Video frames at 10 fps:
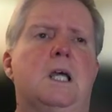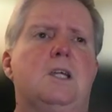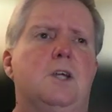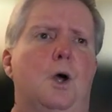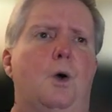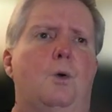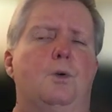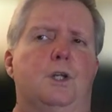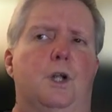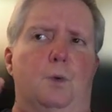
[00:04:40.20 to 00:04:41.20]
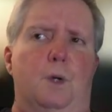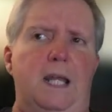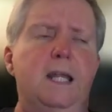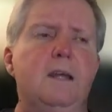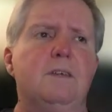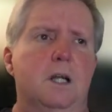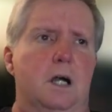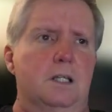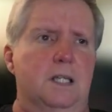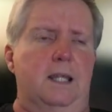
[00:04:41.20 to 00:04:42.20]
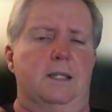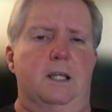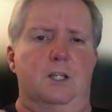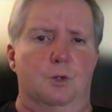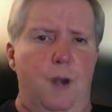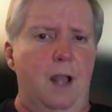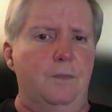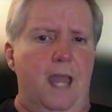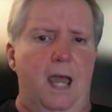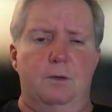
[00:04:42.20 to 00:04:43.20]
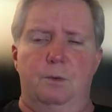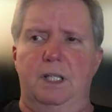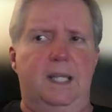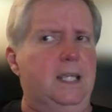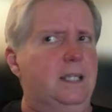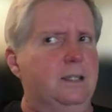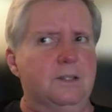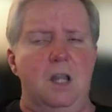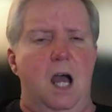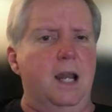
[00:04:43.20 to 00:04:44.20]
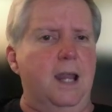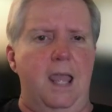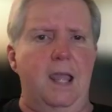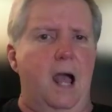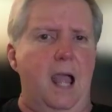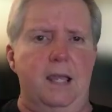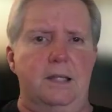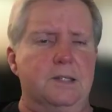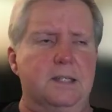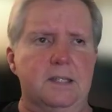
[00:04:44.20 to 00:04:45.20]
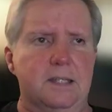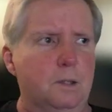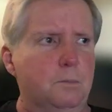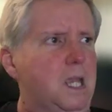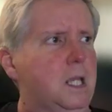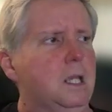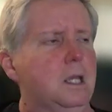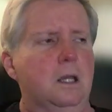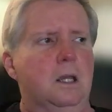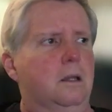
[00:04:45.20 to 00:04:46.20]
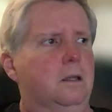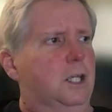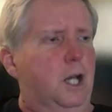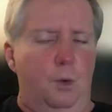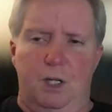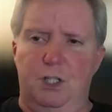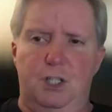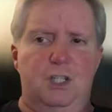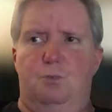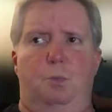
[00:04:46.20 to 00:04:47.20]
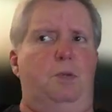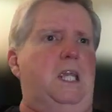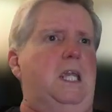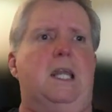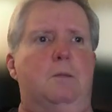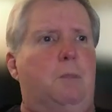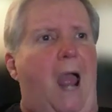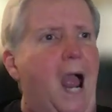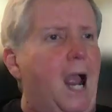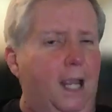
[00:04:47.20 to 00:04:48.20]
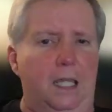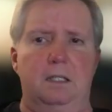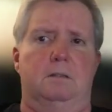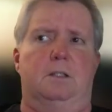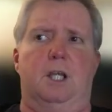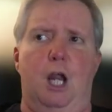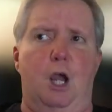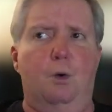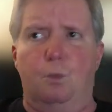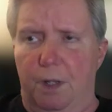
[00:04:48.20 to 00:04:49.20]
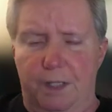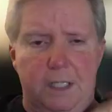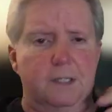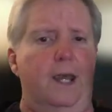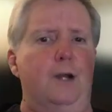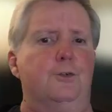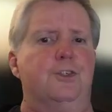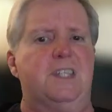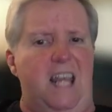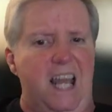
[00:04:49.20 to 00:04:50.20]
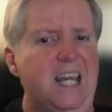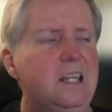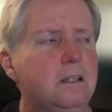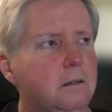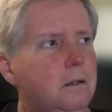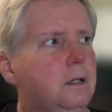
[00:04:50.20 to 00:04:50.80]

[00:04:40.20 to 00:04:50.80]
So, any of the content that is around that really is not AI assisting me. It's just repeating back, what these letters said.